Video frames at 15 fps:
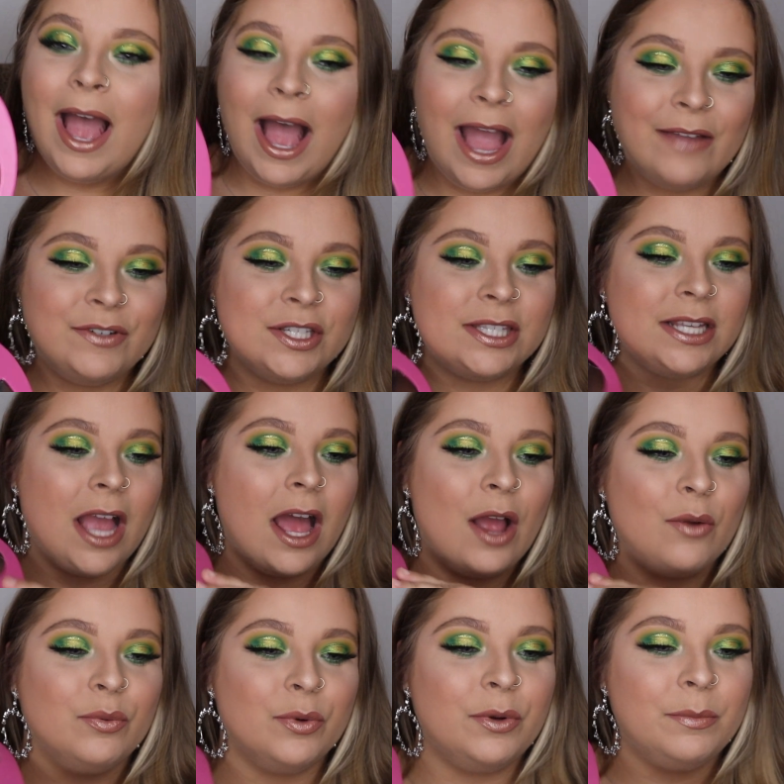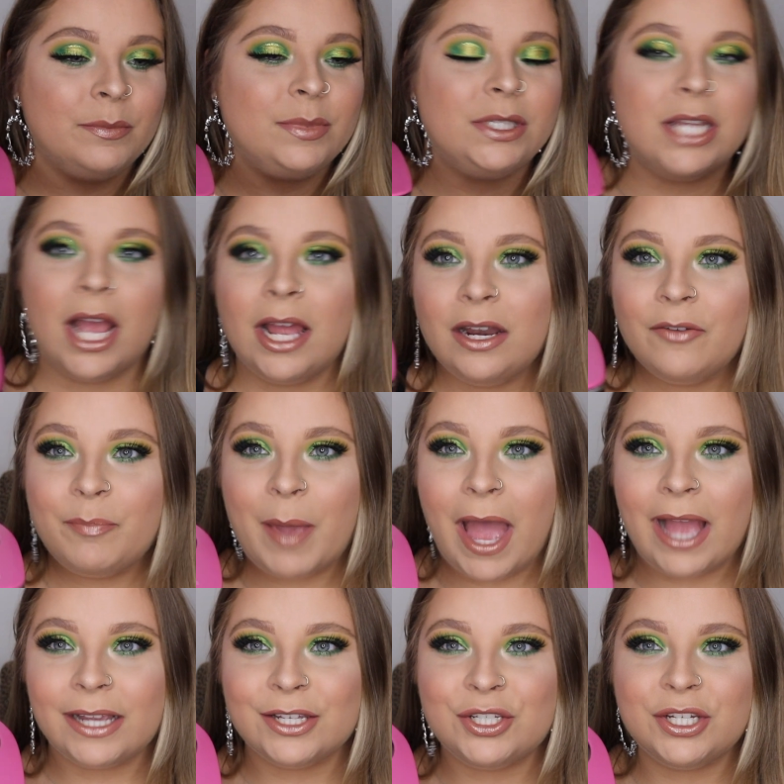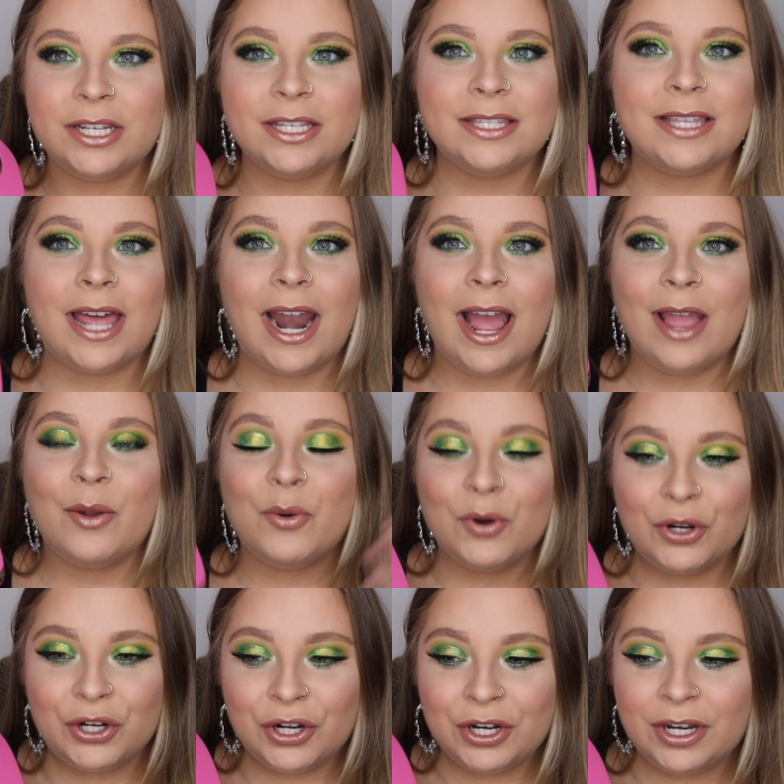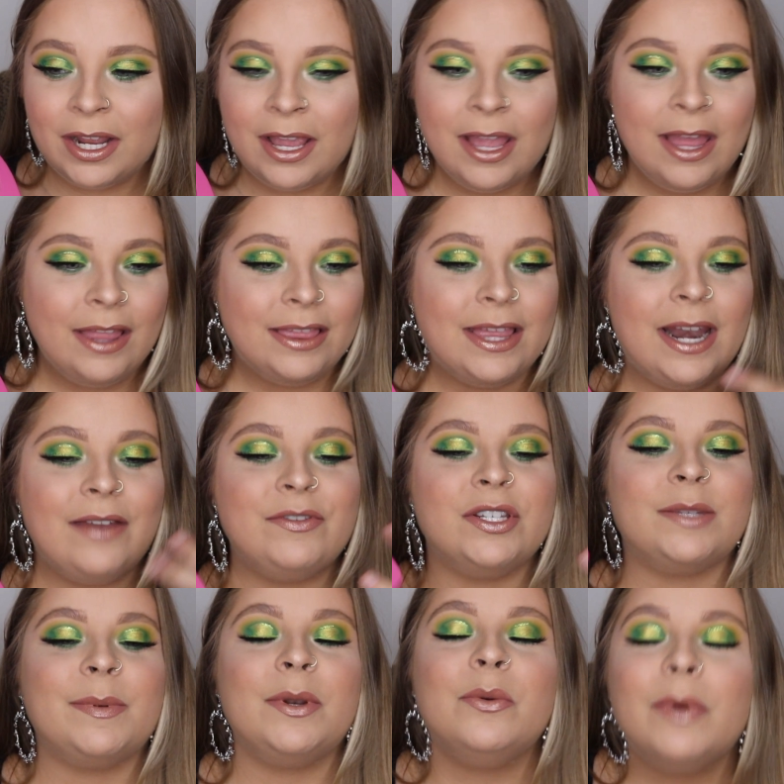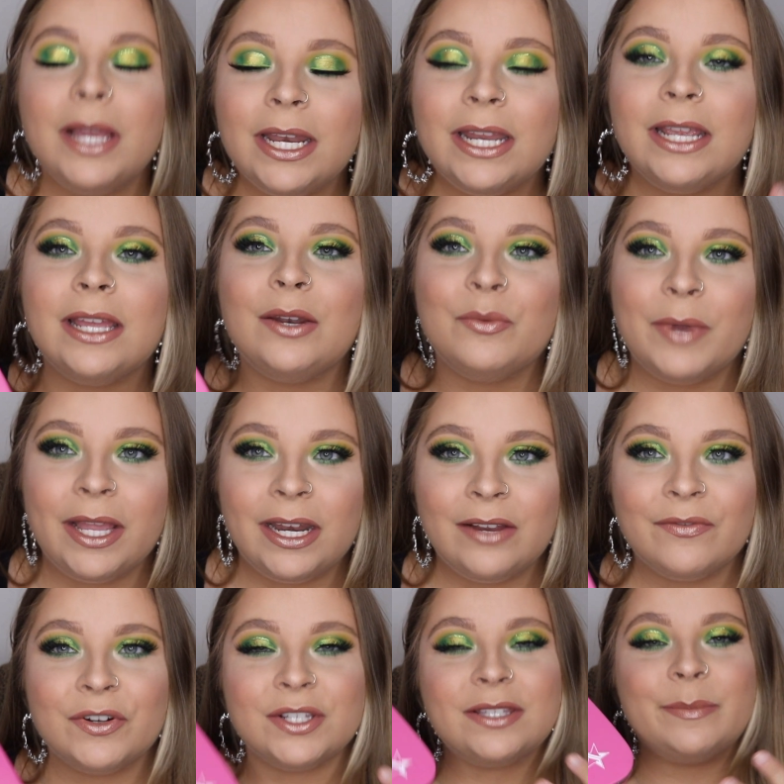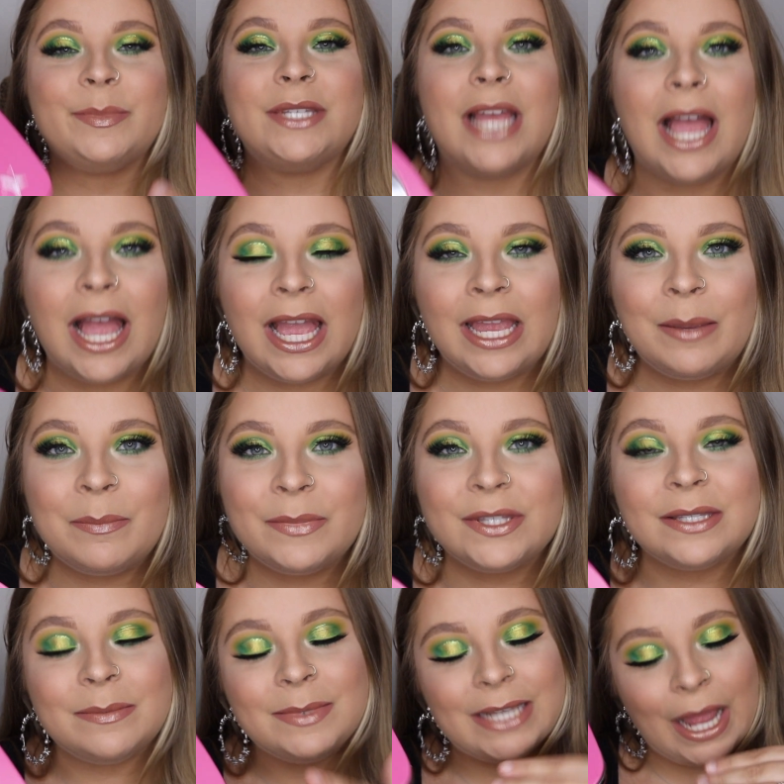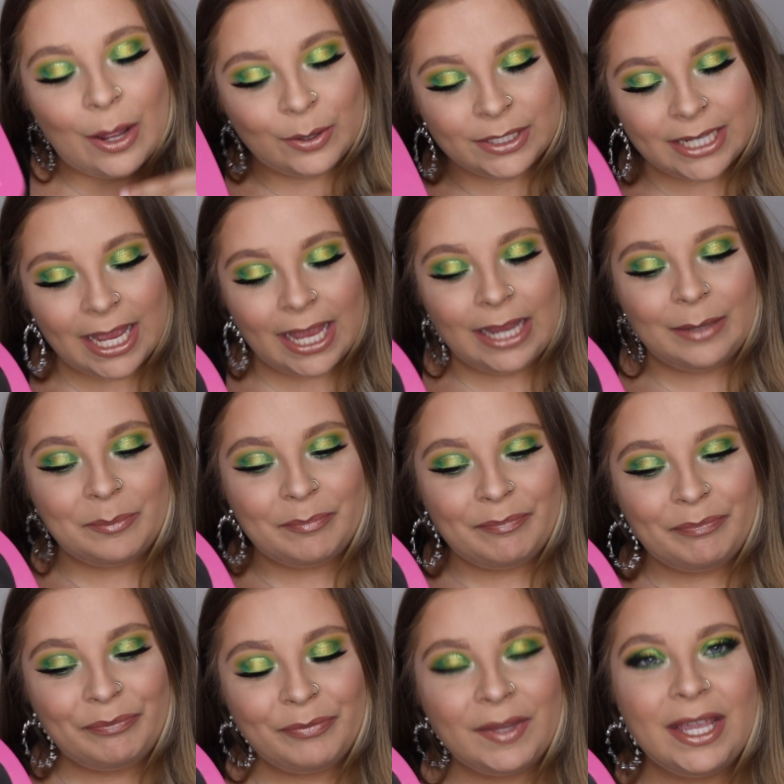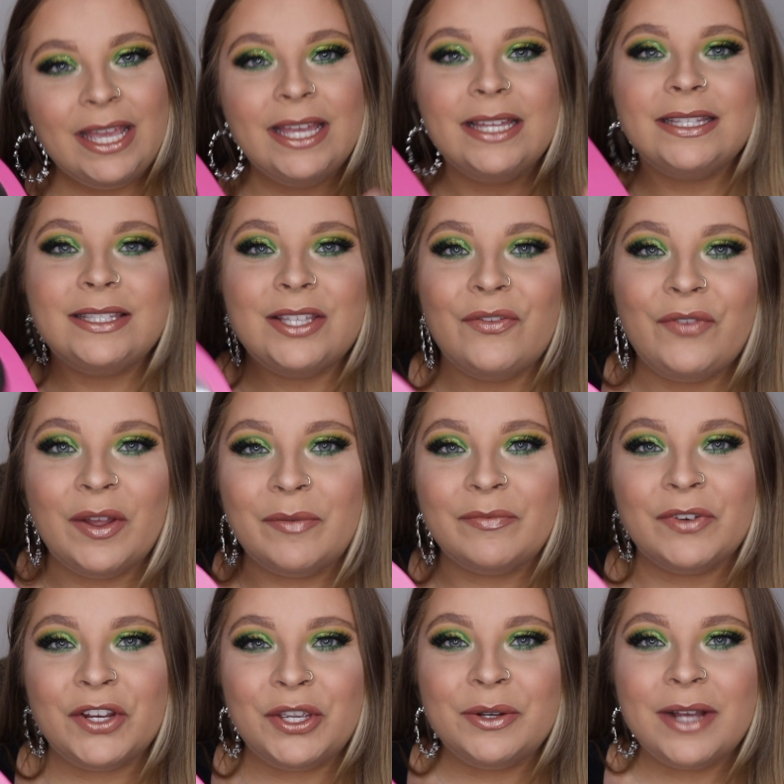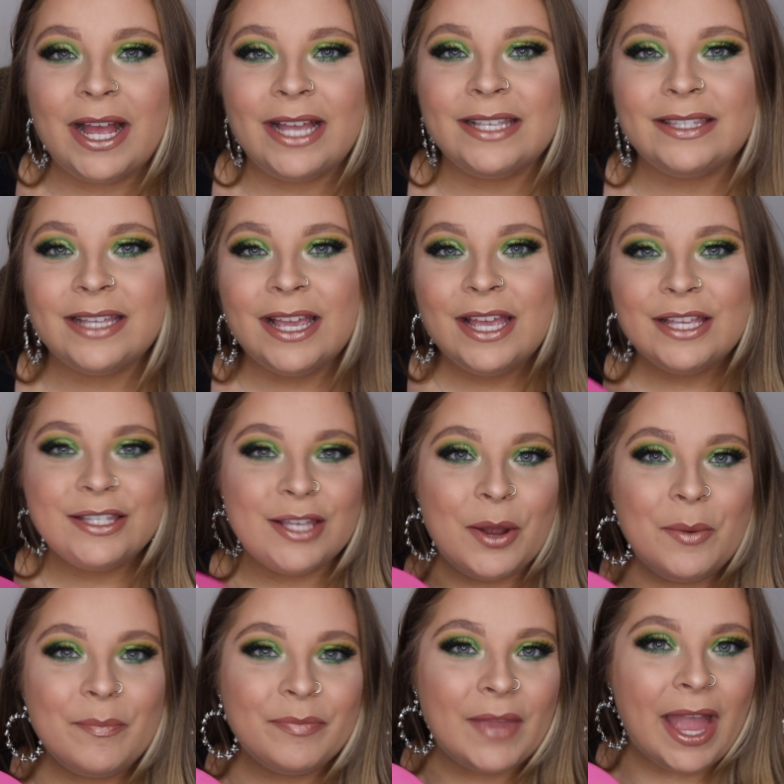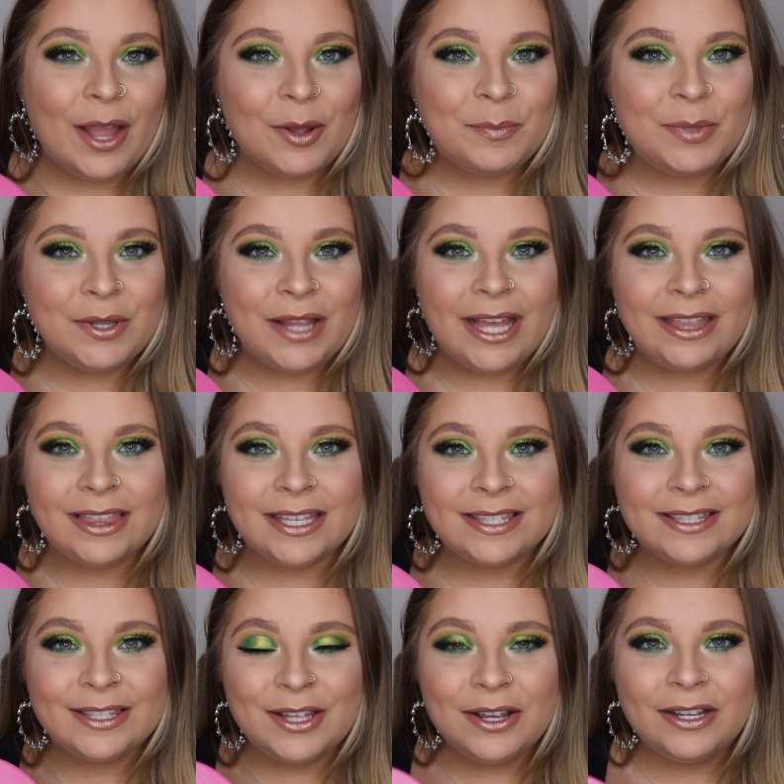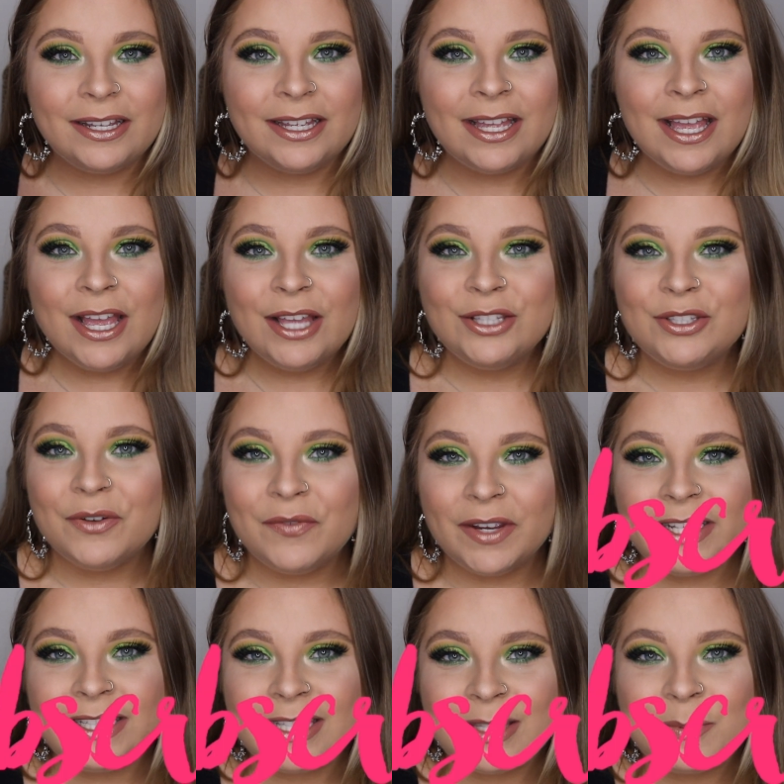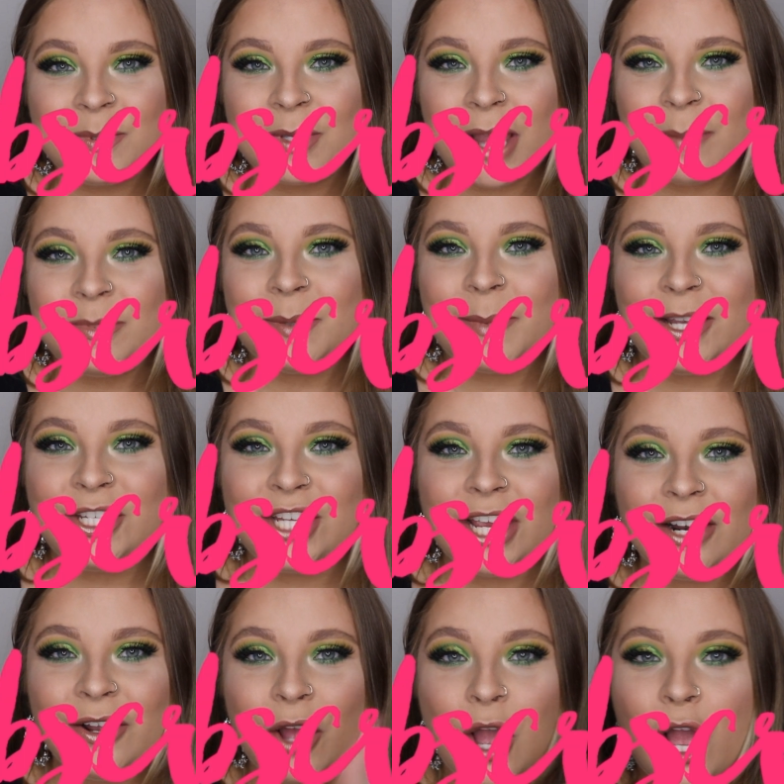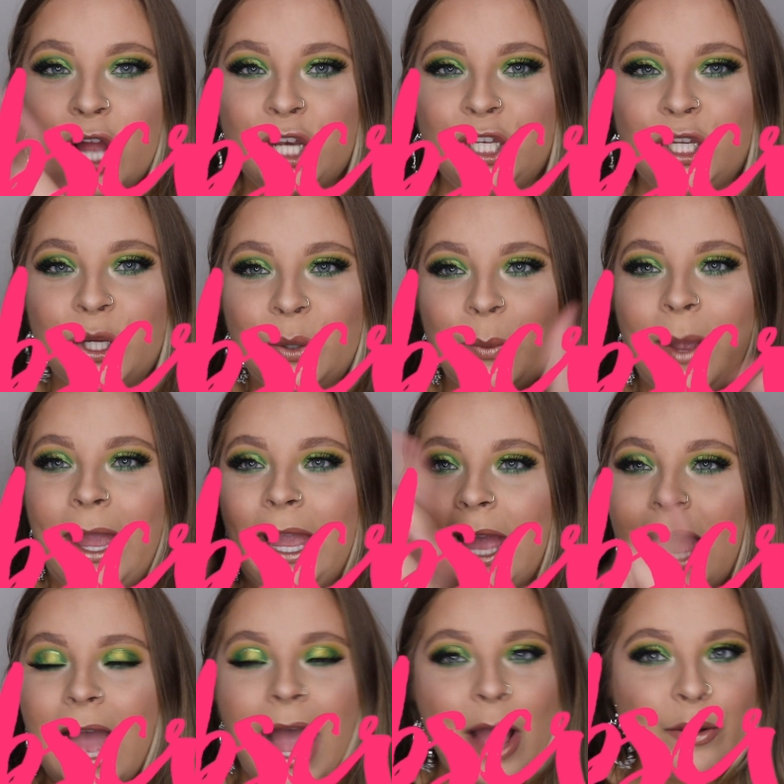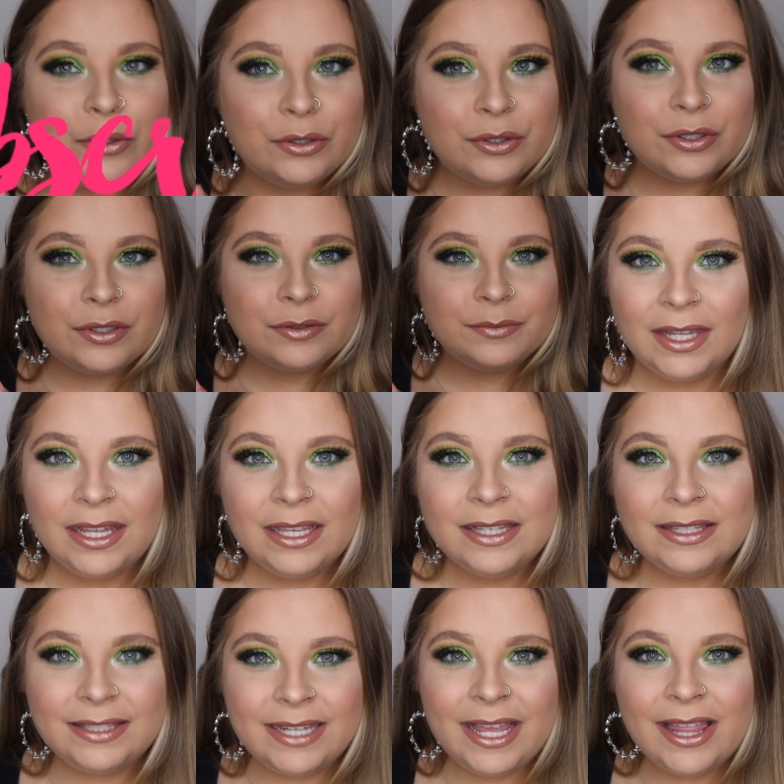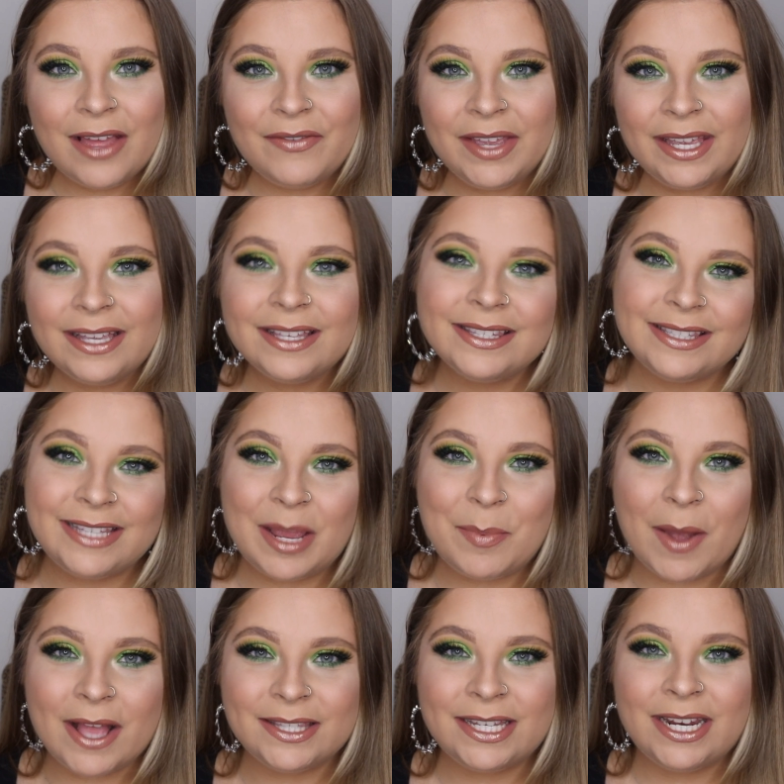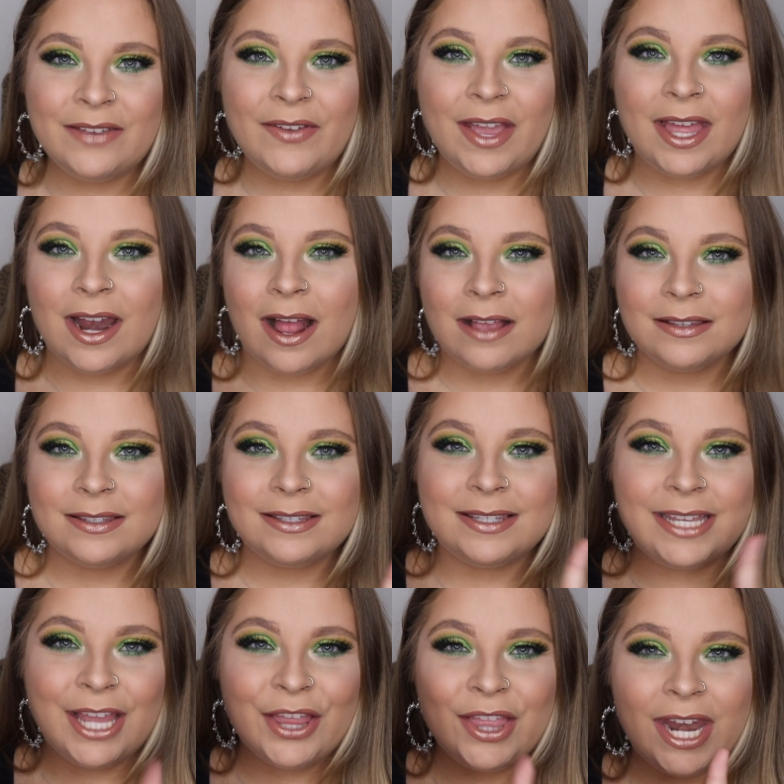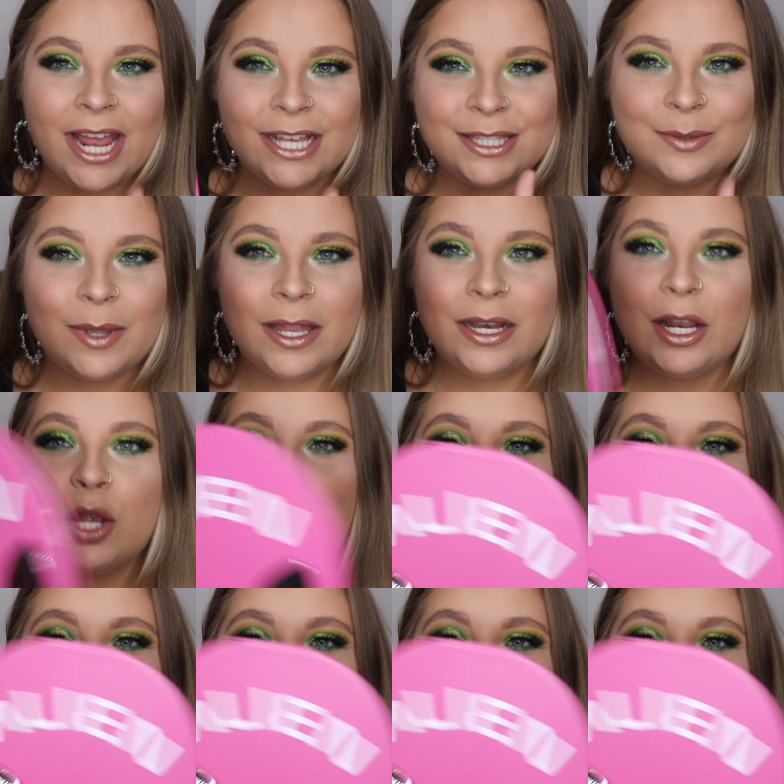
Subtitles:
I've just got a ton of packages that I ordered that I've just been waiting for some time, some downtime to film for you guys. So I hope you like this look. Don't forget to subscribe to my channel on your way out. Stay loving, stay positive, and I'll see you on the next one.